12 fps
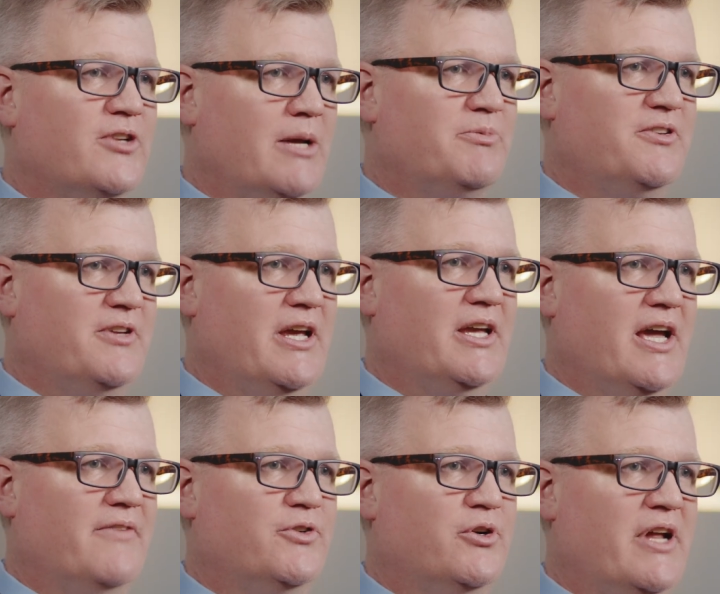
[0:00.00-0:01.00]
step to take
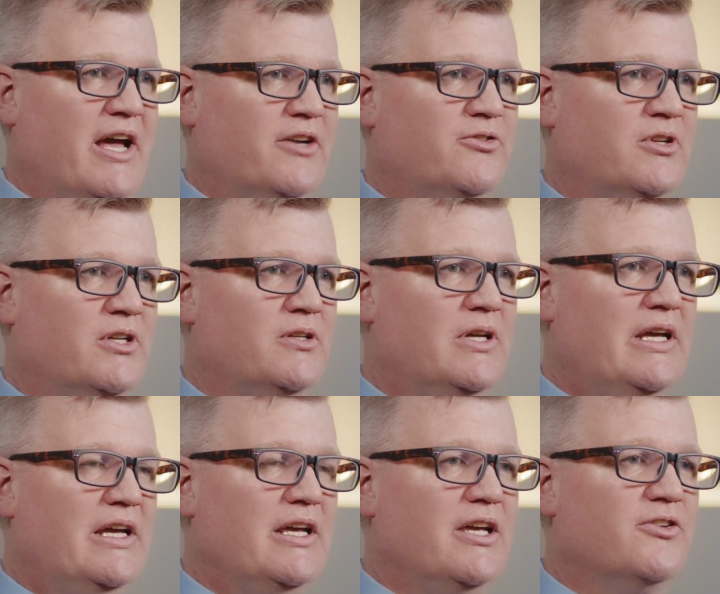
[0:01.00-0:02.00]
after an accident
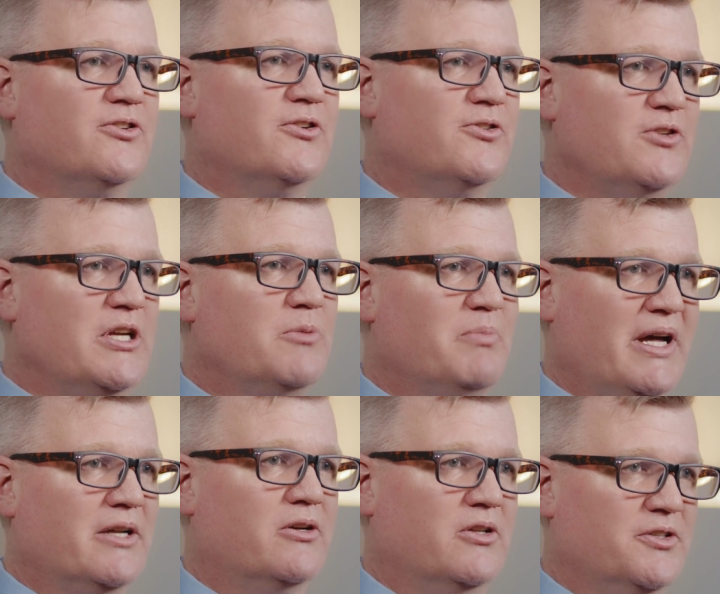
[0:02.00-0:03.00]
is to seek
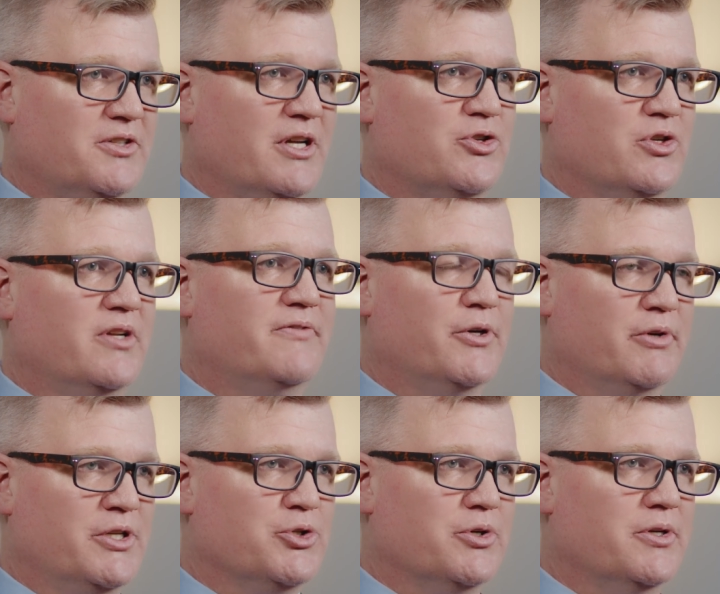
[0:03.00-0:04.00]
medical attention if you're
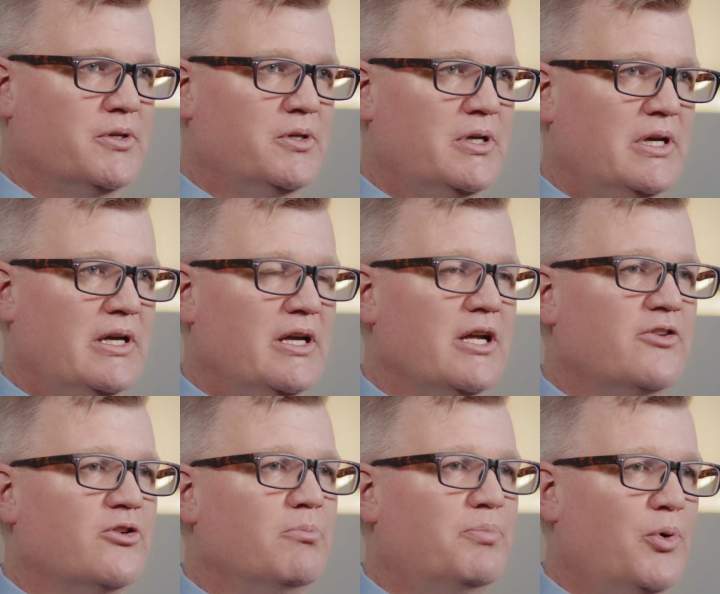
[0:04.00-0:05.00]
injured.
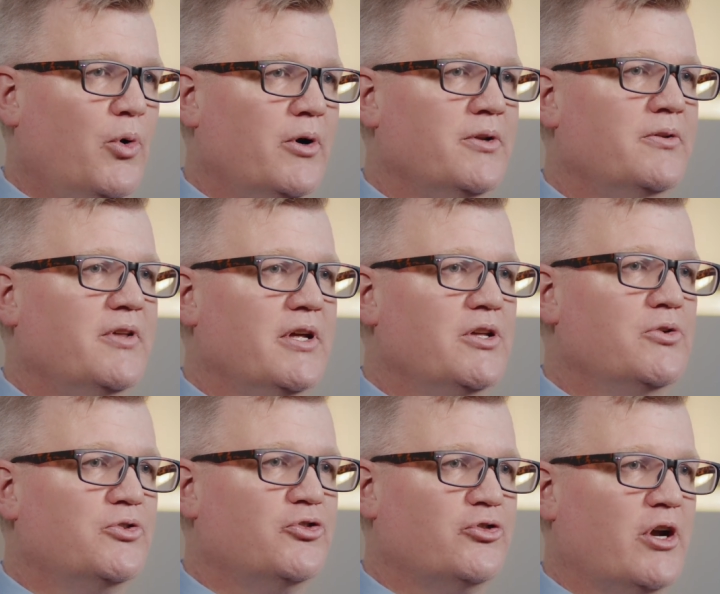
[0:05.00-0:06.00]
It's important that
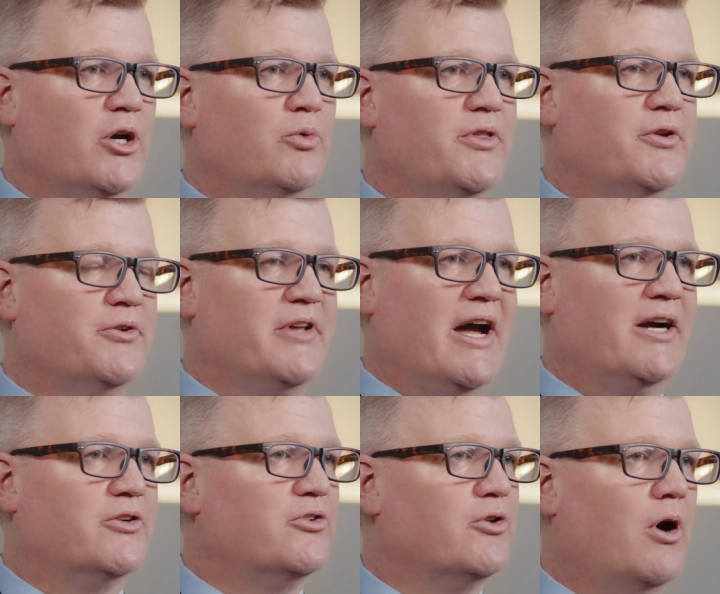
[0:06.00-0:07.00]
you share with your
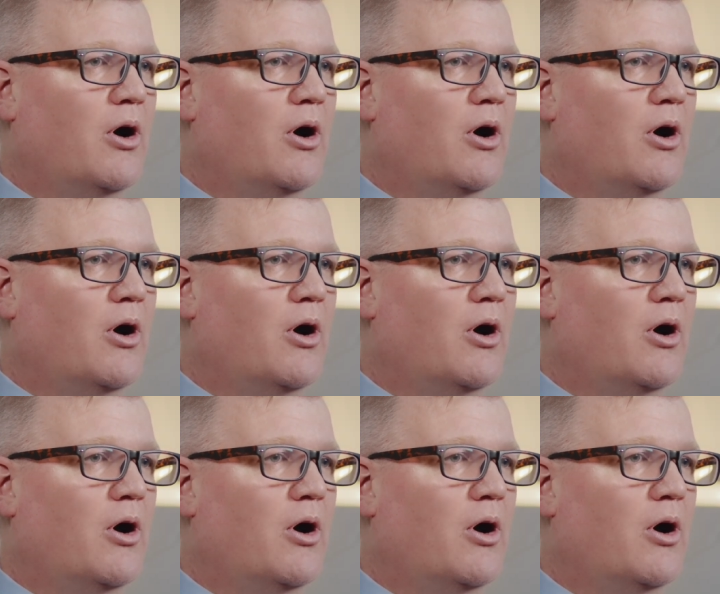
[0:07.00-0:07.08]
doctors